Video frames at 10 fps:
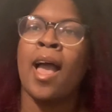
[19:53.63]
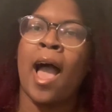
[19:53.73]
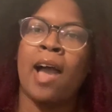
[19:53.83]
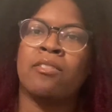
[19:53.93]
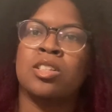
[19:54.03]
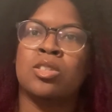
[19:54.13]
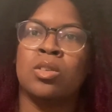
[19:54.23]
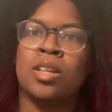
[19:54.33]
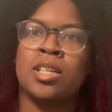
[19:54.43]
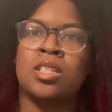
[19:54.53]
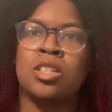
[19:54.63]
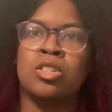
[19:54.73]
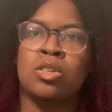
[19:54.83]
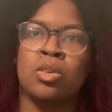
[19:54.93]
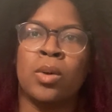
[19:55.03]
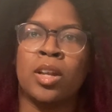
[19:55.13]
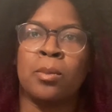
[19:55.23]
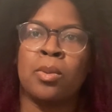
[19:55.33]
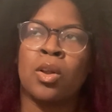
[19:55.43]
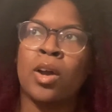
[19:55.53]
having to listen to an
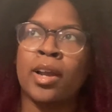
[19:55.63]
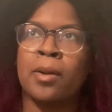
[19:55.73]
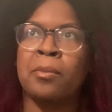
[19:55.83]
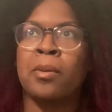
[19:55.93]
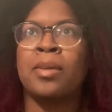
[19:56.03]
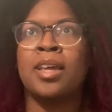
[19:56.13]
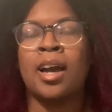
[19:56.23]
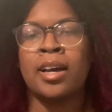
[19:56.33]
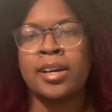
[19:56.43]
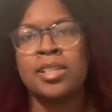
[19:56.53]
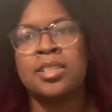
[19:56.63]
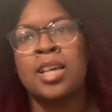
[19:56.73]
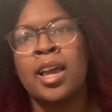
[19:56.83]
employer, but because